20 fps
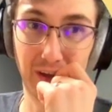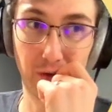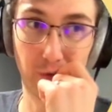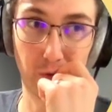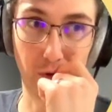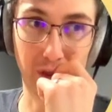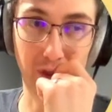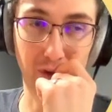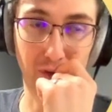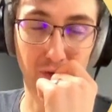
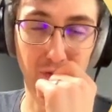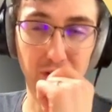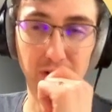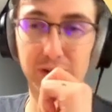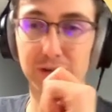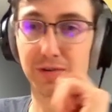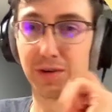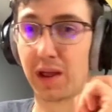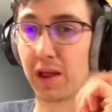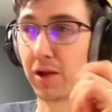When you
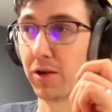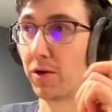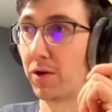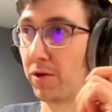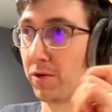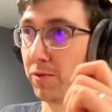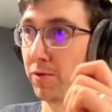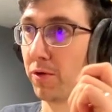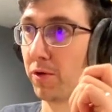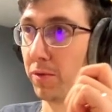first create your
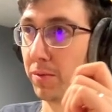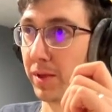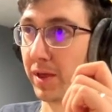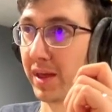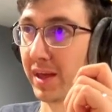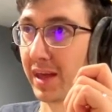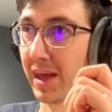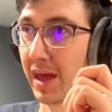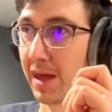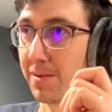own
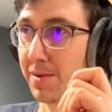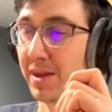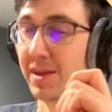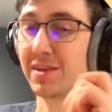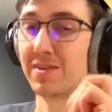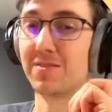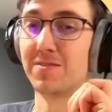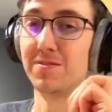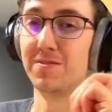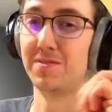role-playing game, it
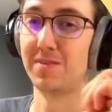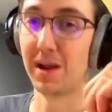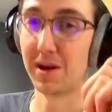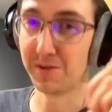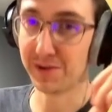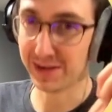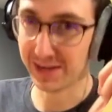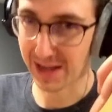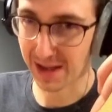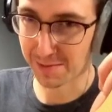is
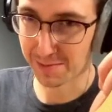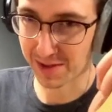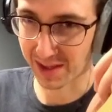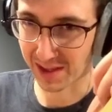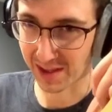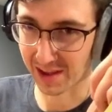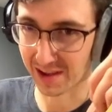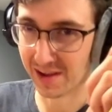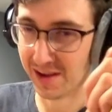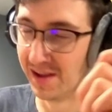very
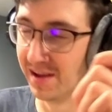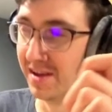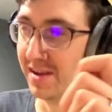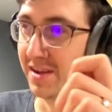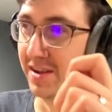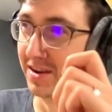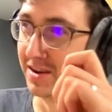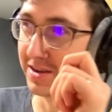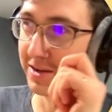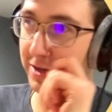tempting
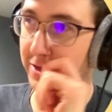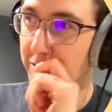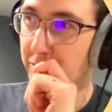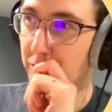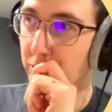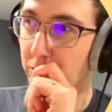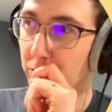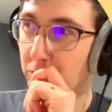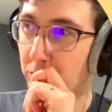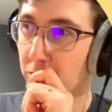
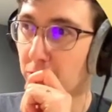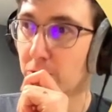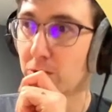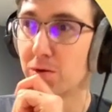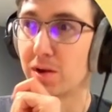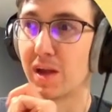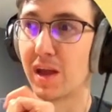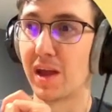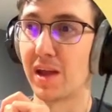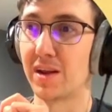to
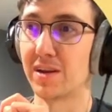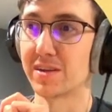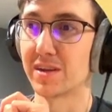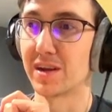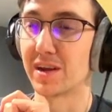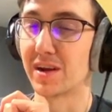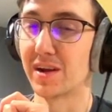create